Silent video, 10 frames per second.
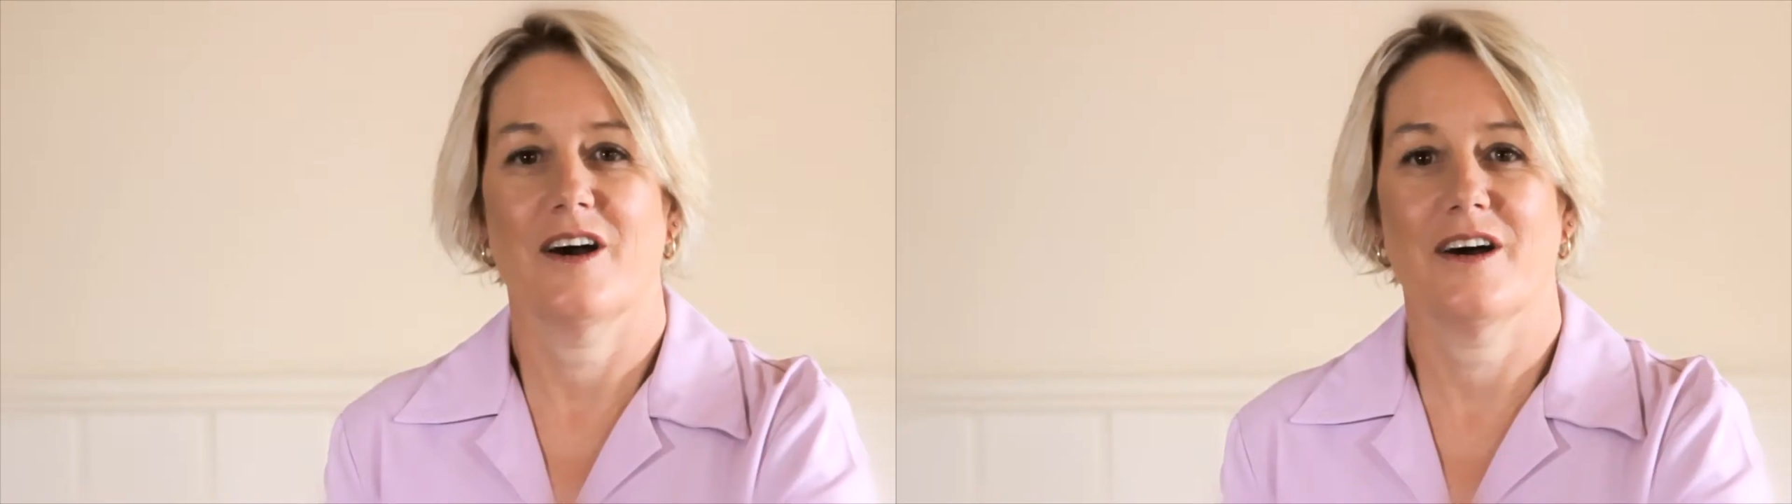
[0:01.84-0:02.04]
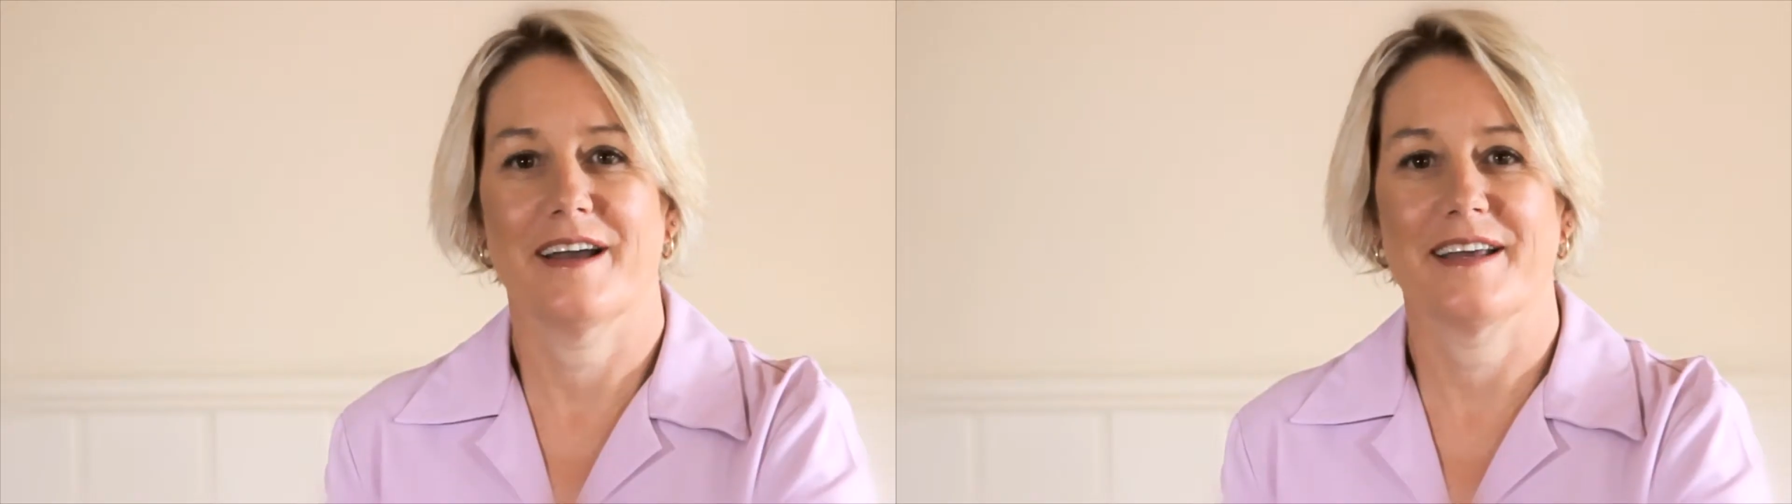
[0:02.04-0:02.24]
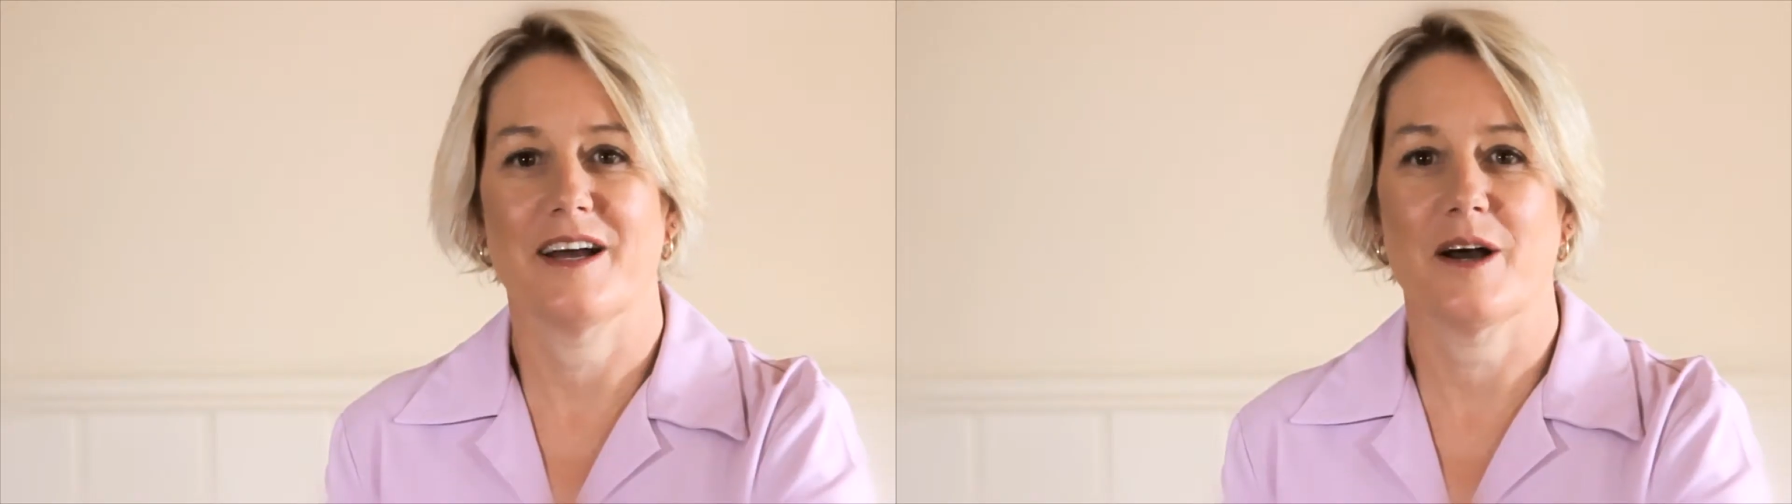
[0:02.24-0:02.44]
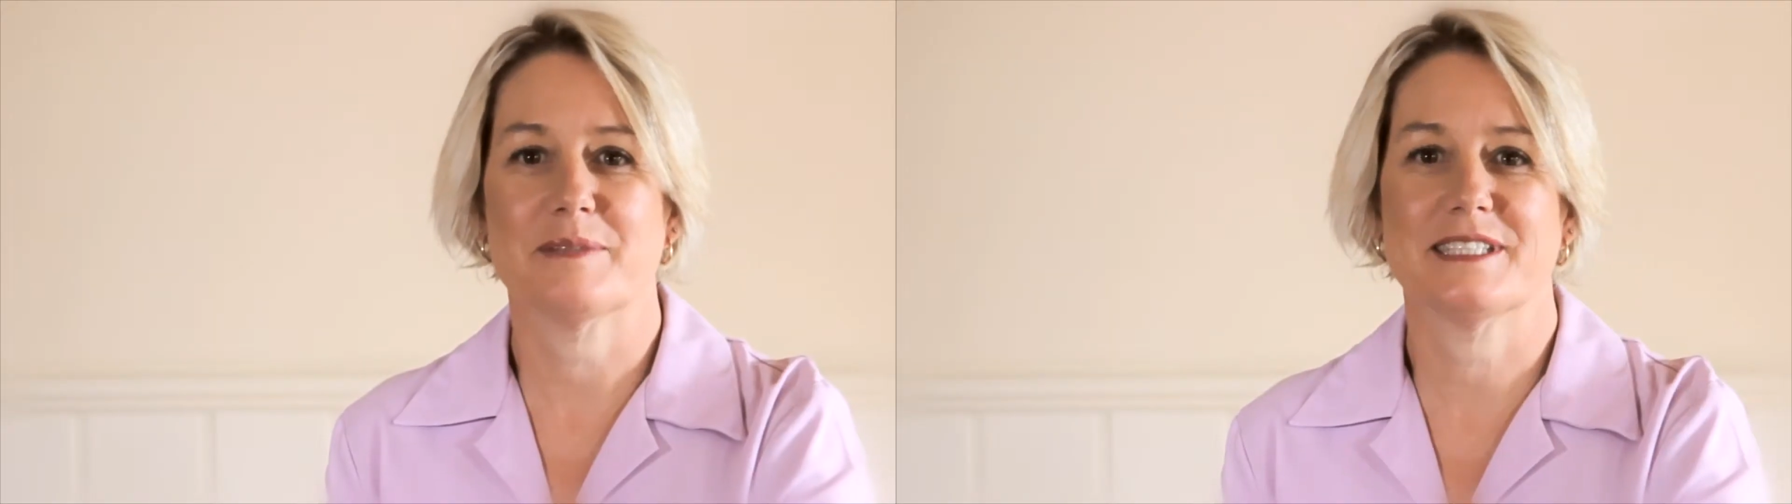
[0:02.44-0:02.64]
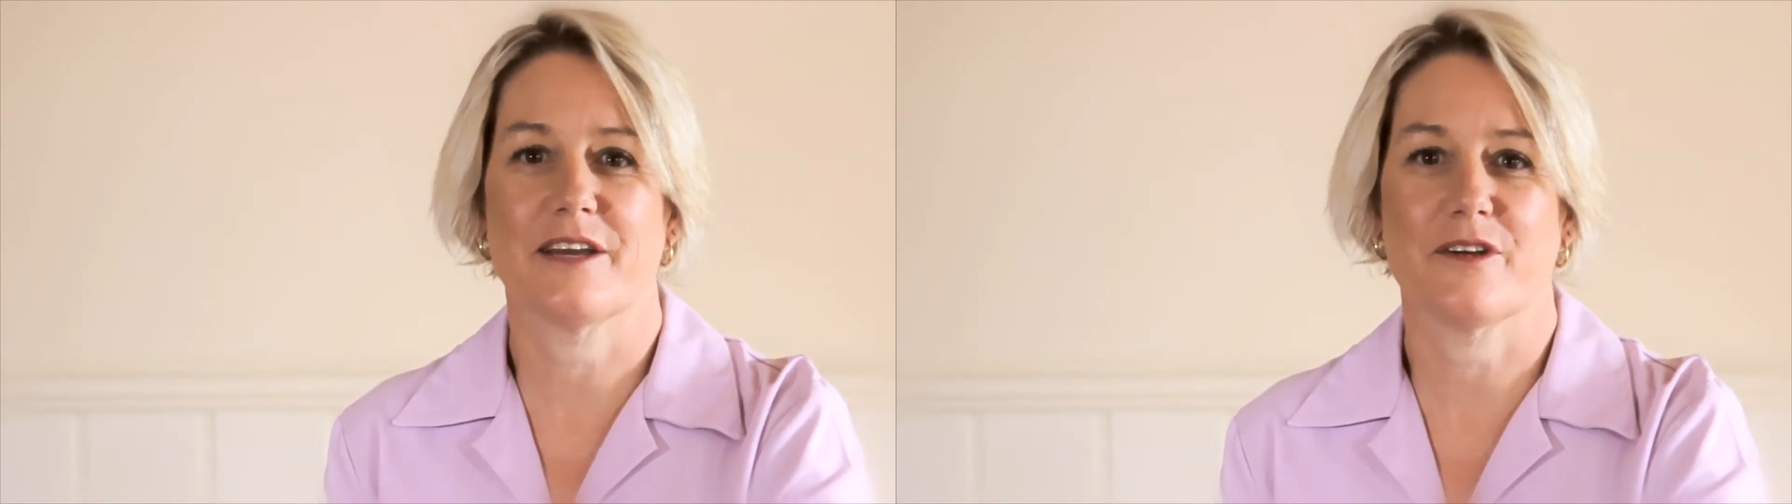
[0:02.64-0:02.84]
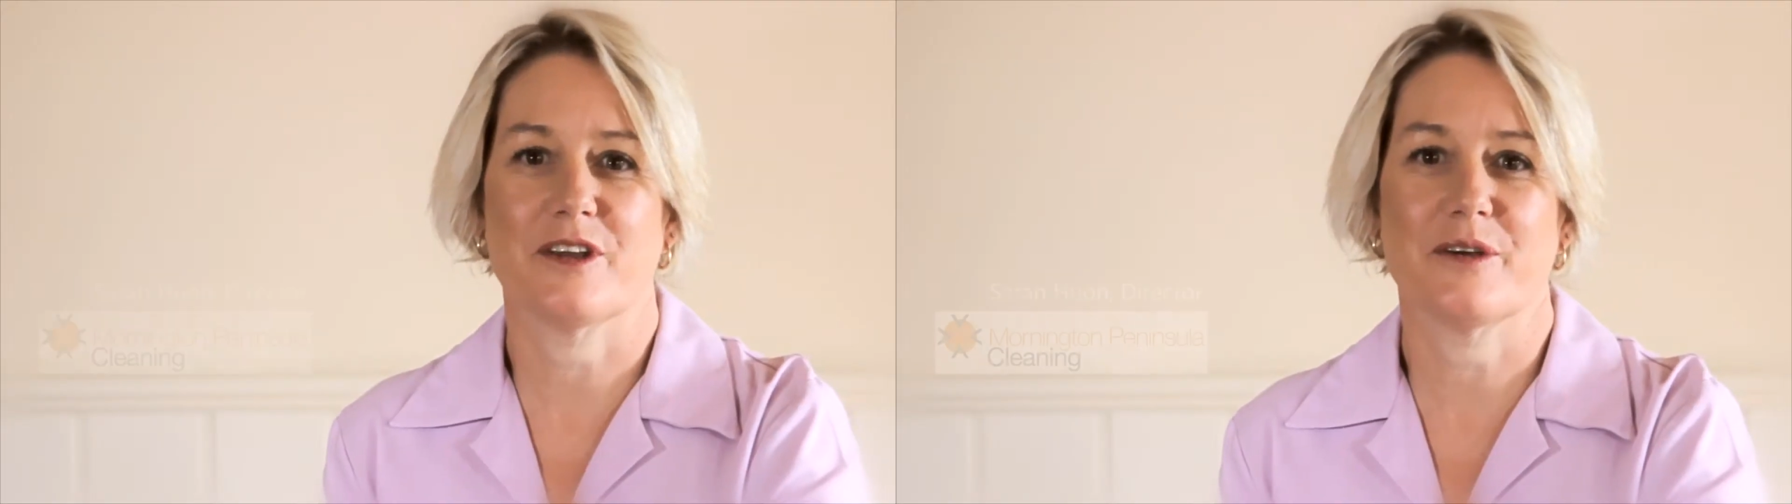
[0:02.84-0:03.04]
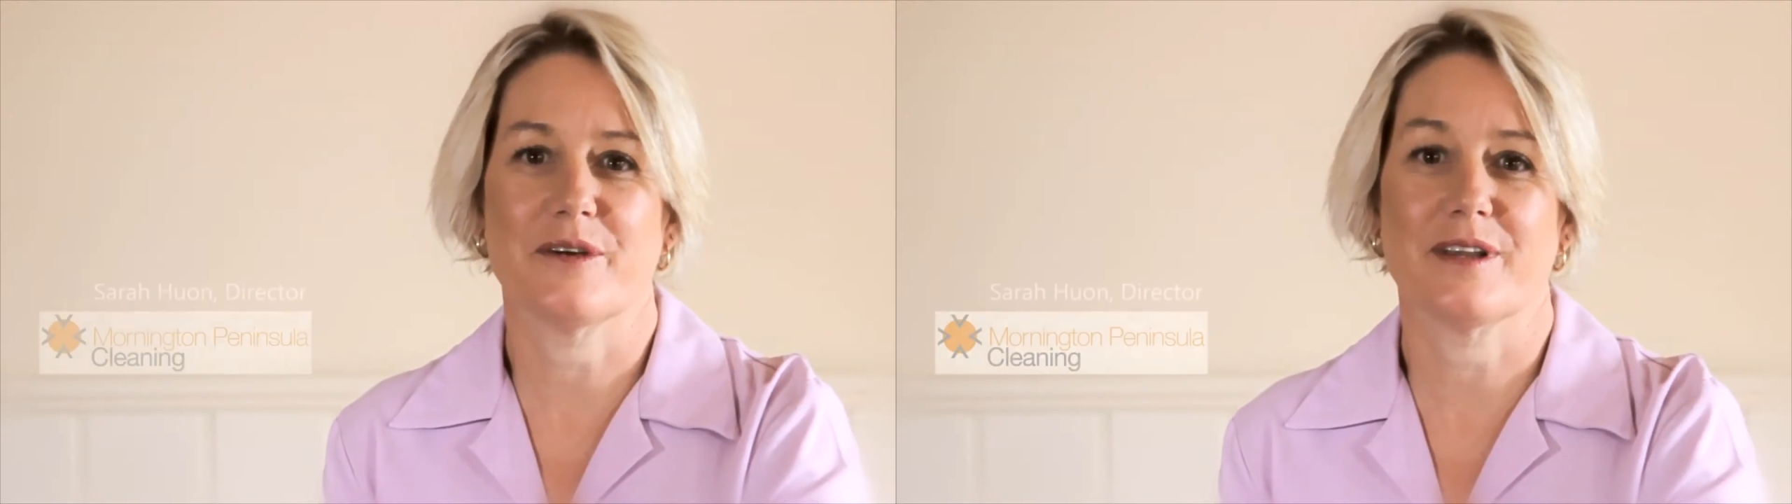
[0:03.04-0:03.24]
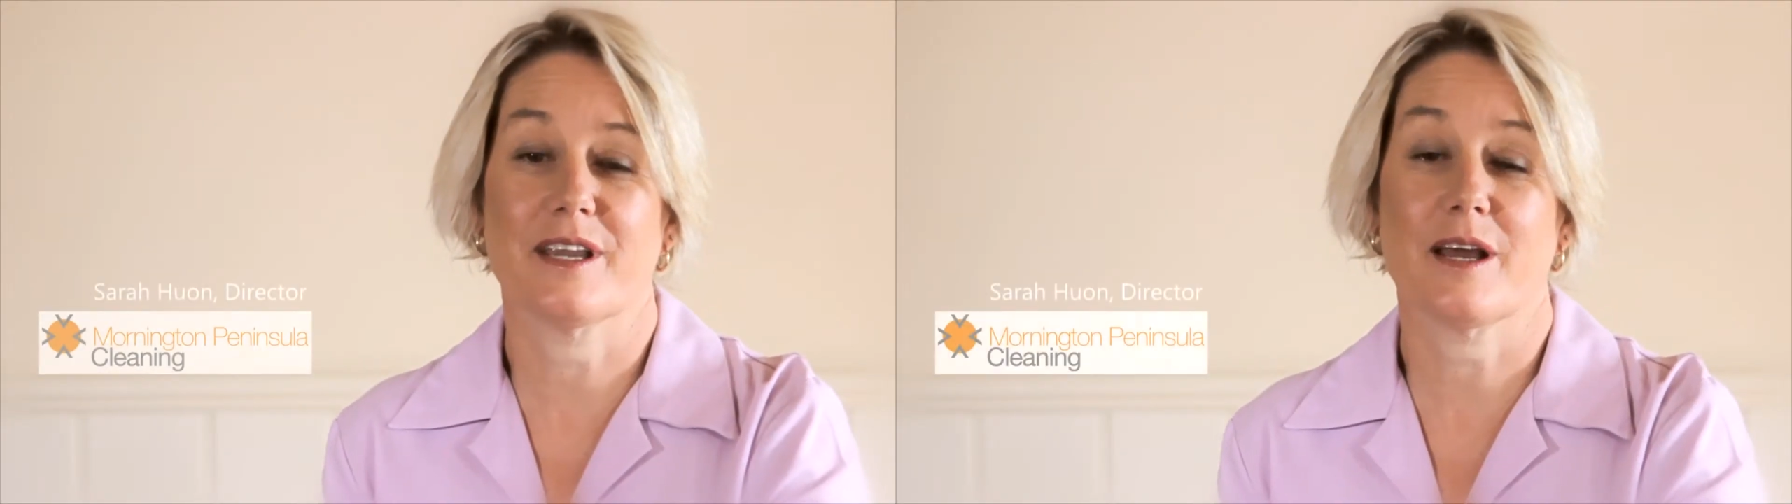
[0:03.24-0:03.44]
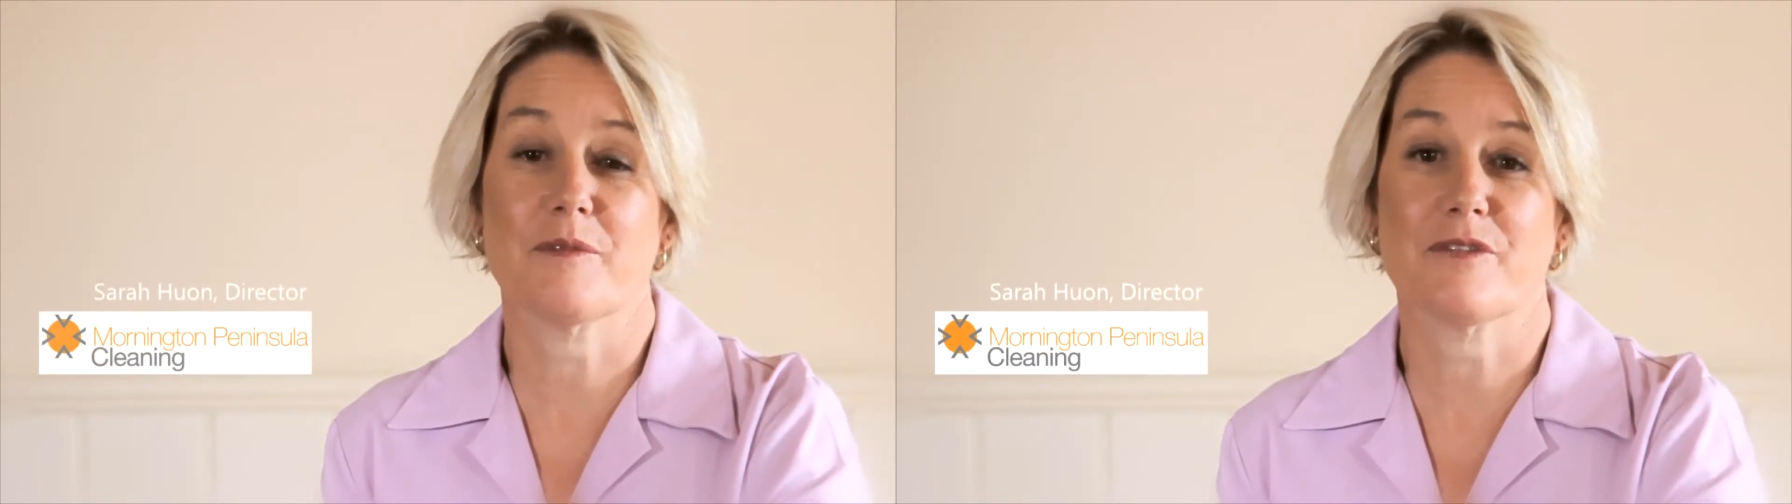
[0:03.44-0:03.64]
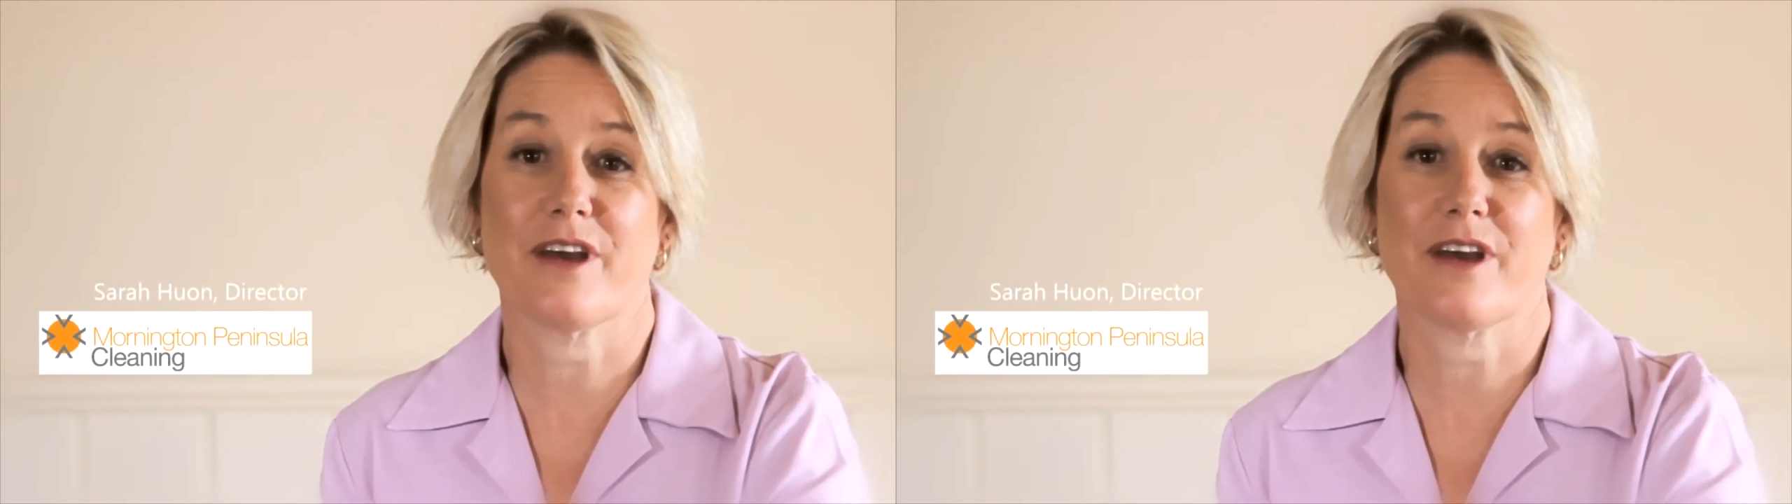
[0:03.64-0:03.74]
Hi, I'm Sarah Hewen and I'm the